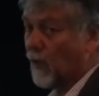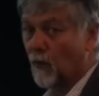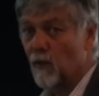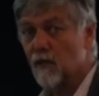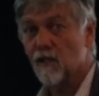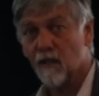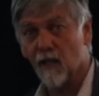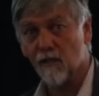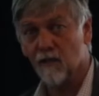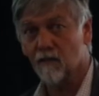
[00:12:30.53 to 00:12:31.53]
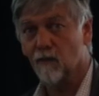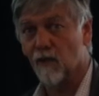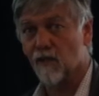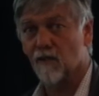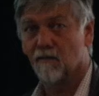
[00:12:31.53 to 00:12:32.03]
Barwidgey Station,
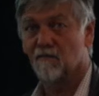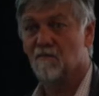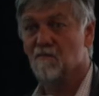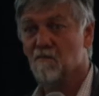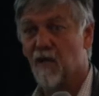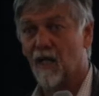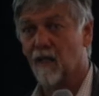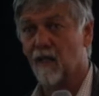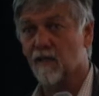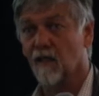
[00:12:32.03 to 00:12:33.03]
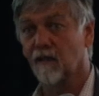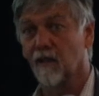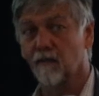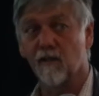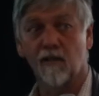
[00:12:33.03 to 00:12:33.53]
which Barley's, I don't
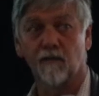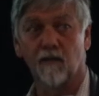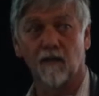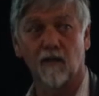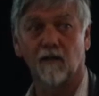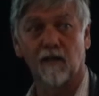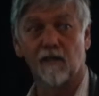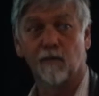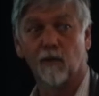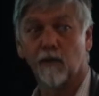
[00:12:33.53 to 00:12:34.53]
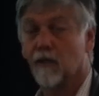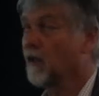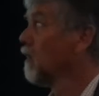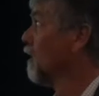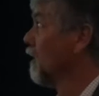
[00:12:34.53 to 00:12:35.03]
know if it's different or not, needs more work.
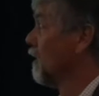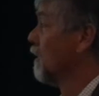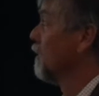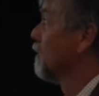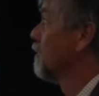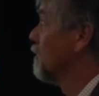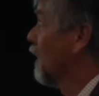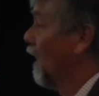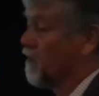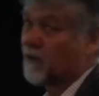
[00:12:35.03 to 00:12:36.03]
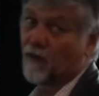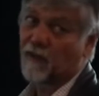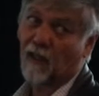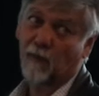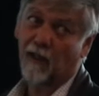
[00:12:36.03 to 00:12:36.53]
I have sort of
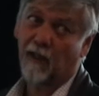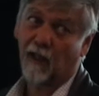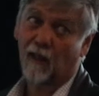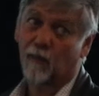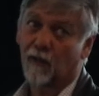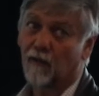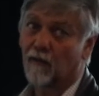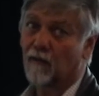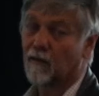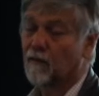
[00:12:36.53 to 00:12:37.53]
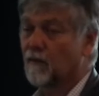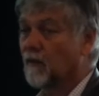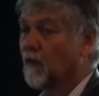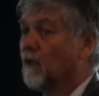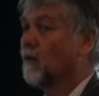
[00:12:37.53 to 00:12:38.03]
stuck my neck out, but
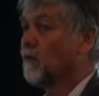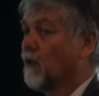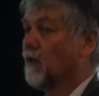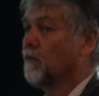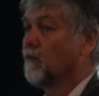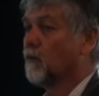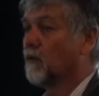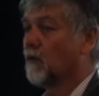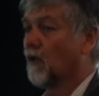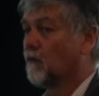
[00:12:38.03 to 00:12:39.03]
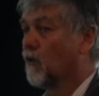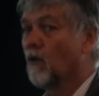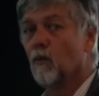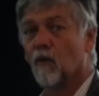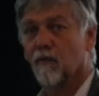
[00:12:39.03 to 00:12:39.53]
I'm
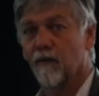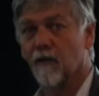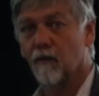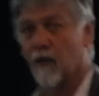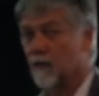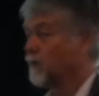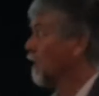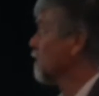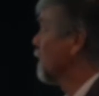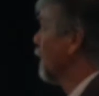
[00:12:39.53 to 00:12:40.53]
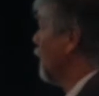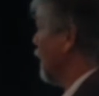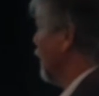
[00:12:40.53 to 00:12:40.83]
wrong more often than right, may I say.